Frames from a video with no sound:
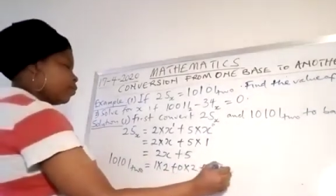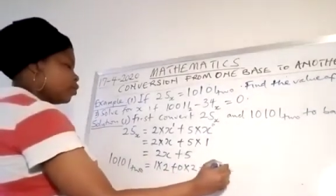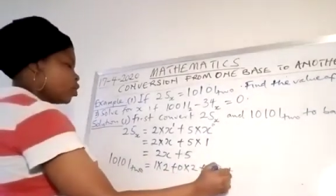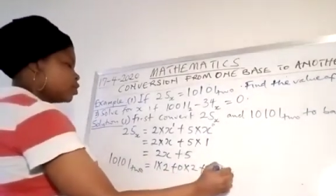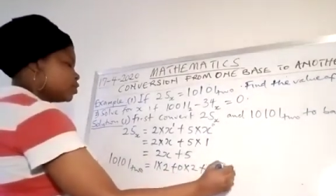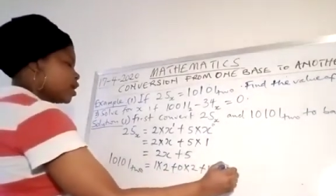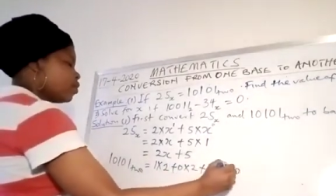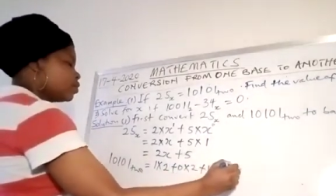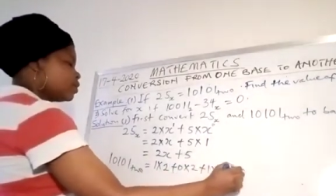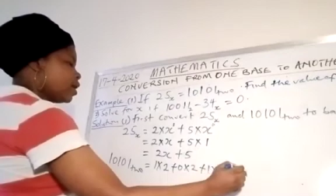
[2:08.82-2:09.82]
plus
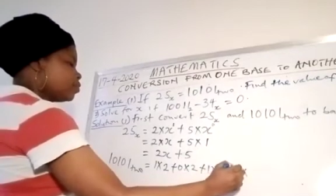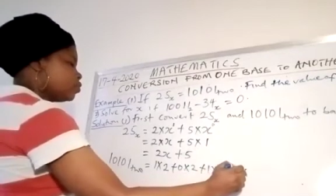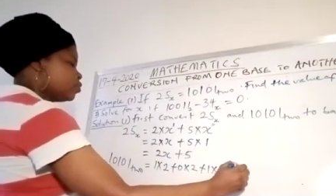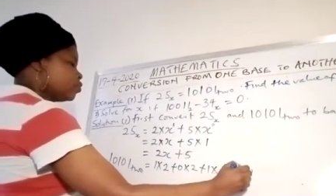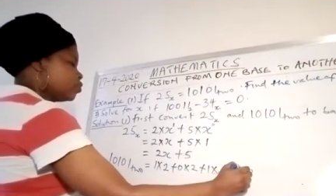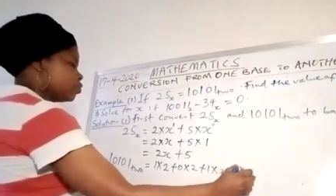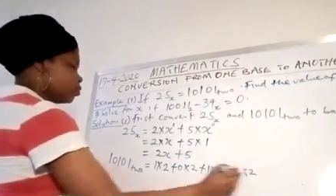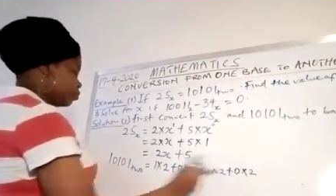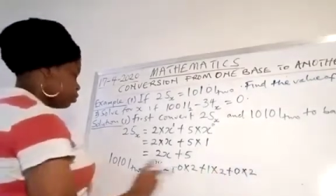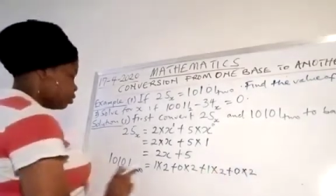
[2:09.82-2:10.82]
0 times 2.
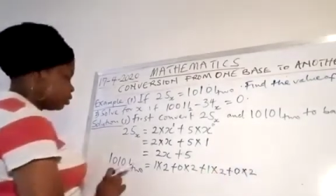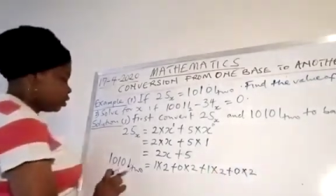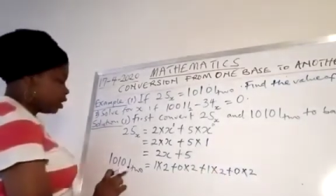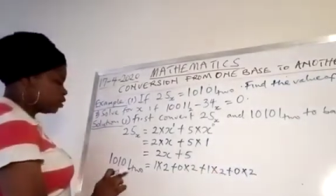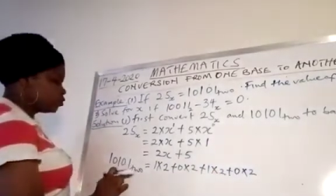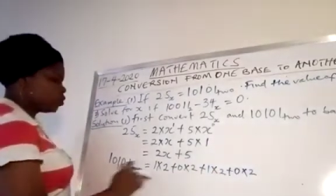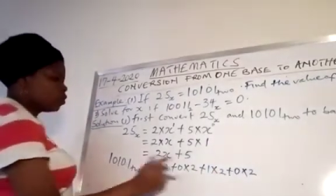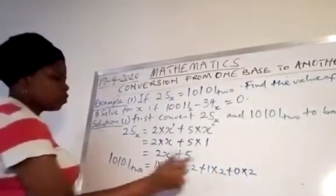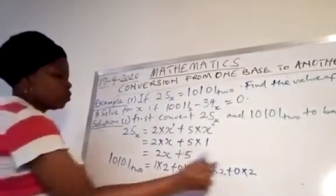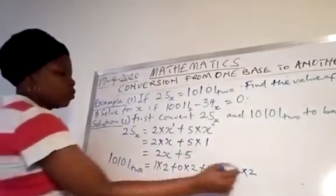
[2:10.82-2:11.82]
The next
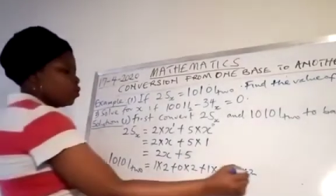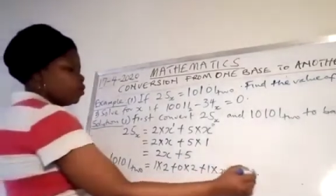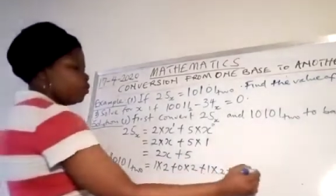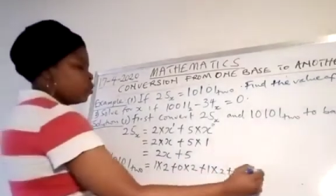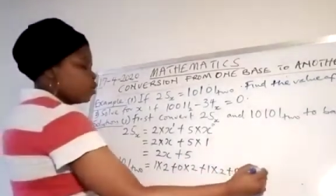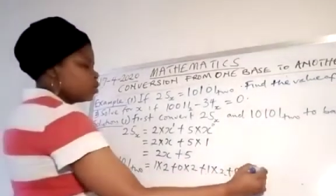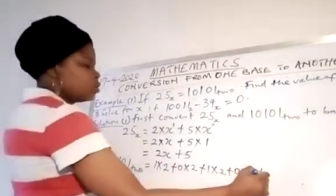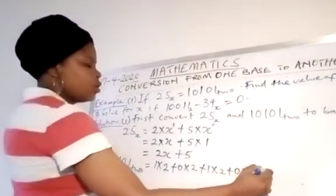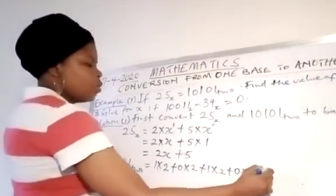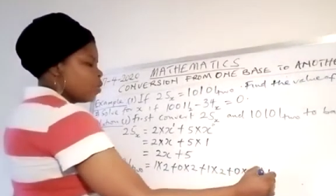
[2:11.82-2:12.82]
one
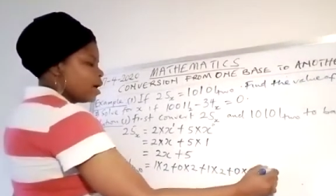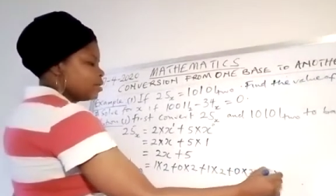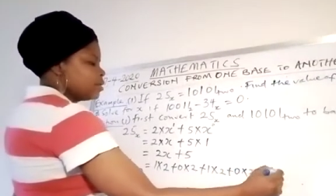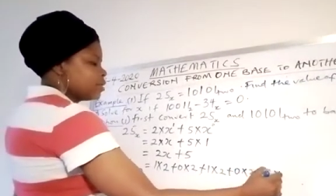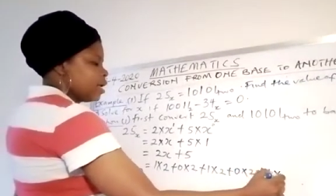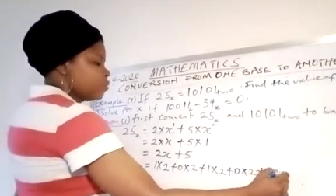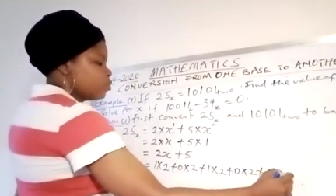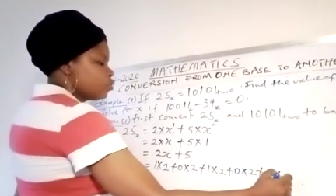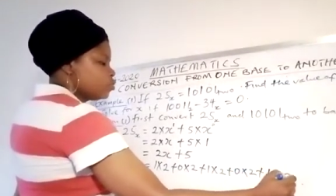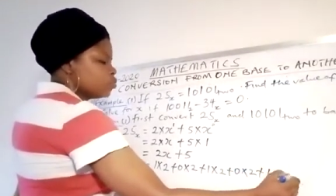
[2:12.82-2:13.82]
plus 1 times
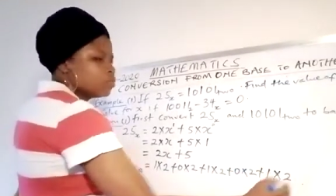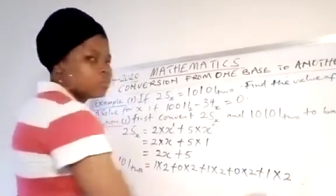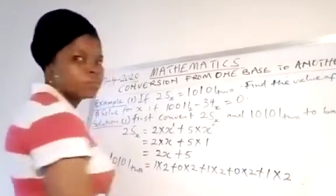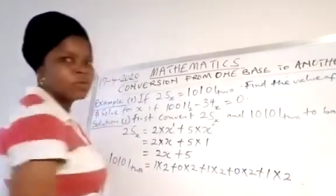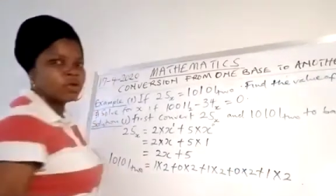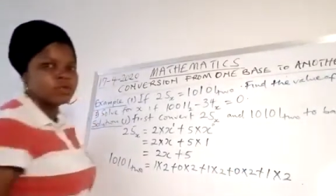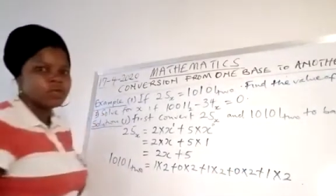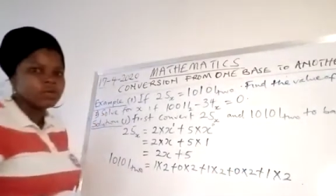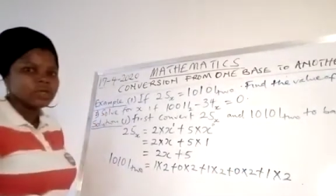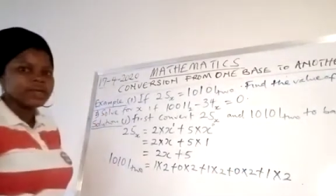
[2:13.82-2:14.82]
2.
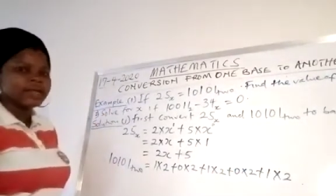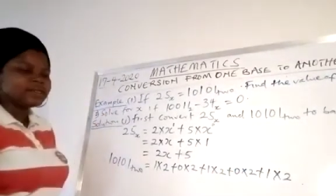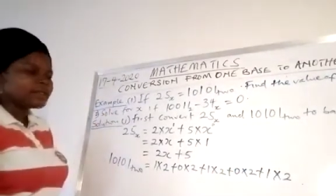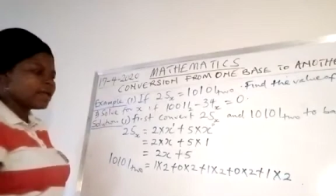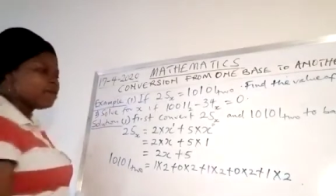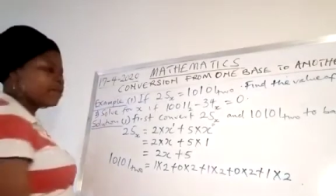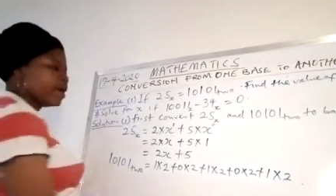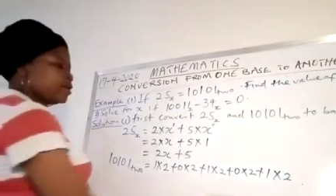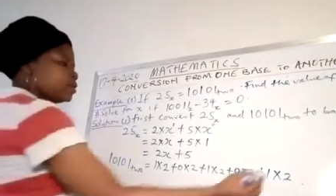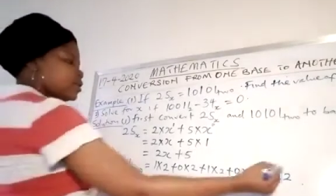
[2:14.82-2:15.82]
So the next thing I will
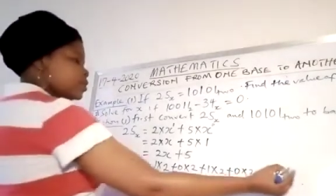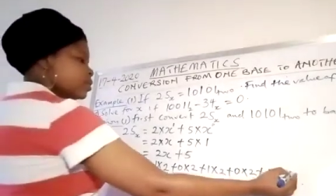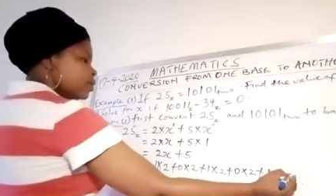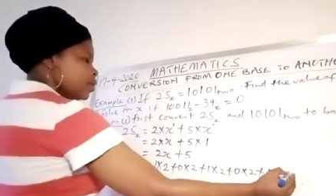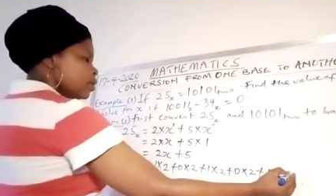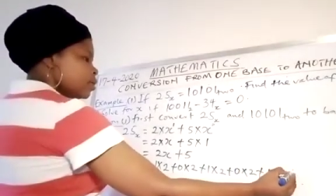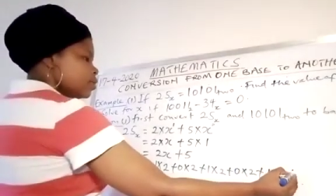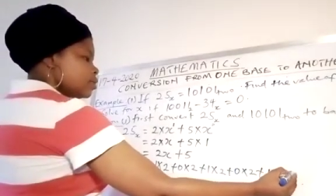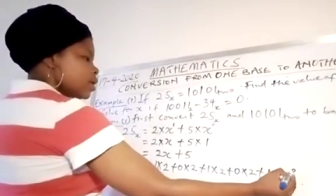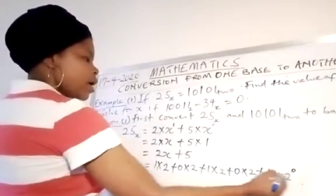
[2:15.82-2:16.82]
write is
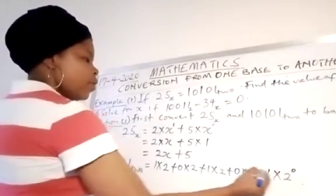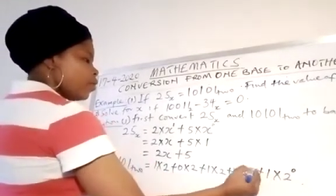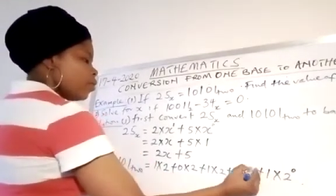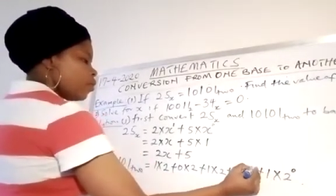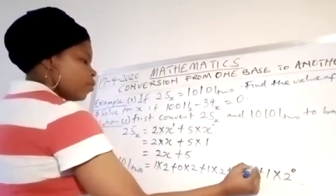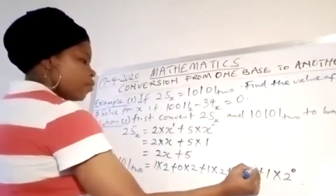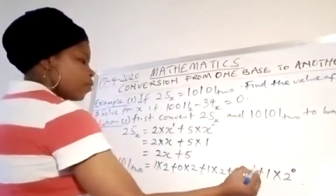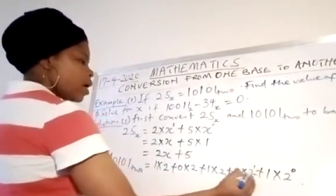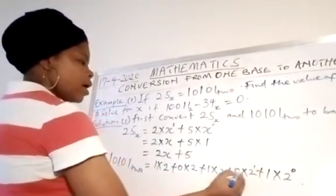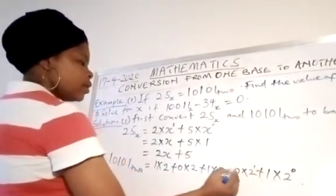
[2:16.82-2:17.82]
0,
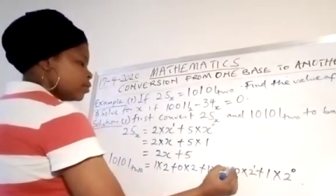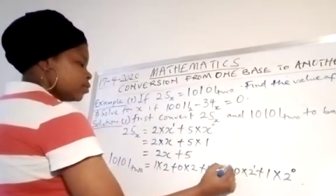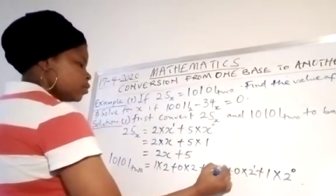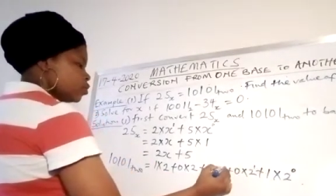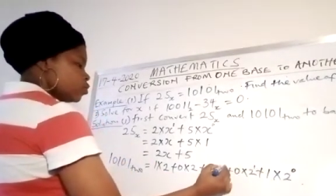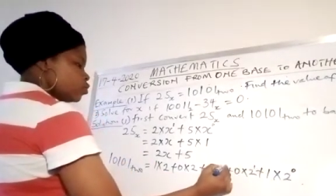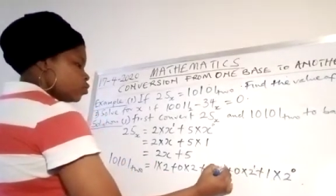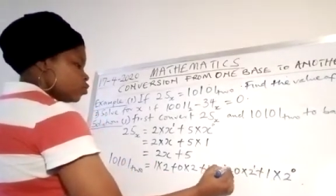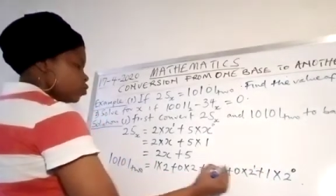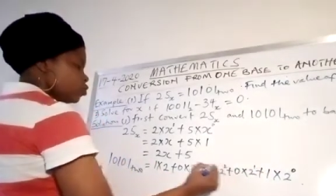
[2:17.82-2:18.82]
1,
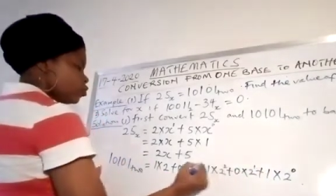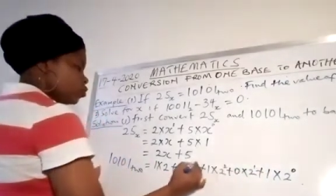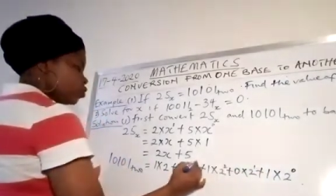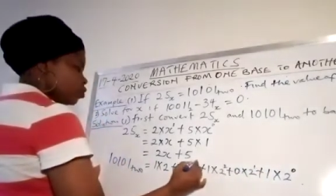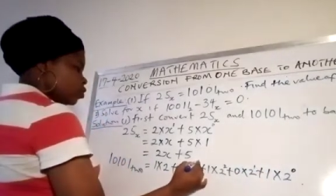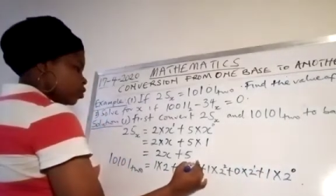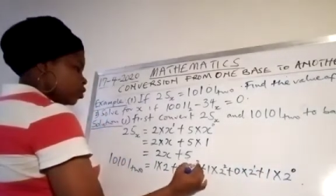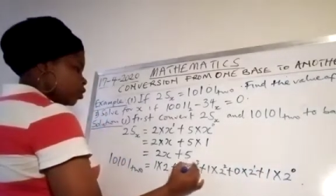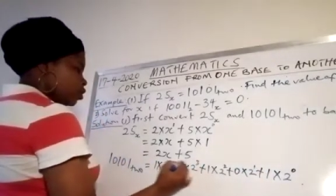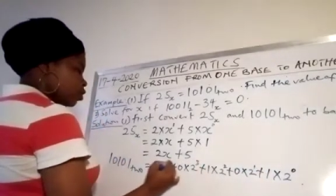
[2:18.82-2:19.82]
2,
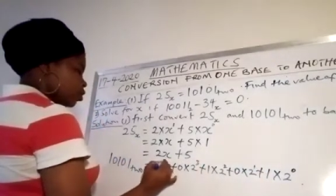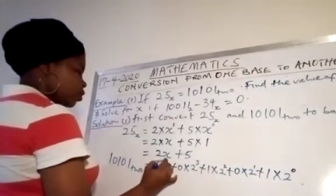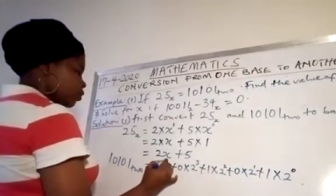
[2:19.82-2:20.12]
3,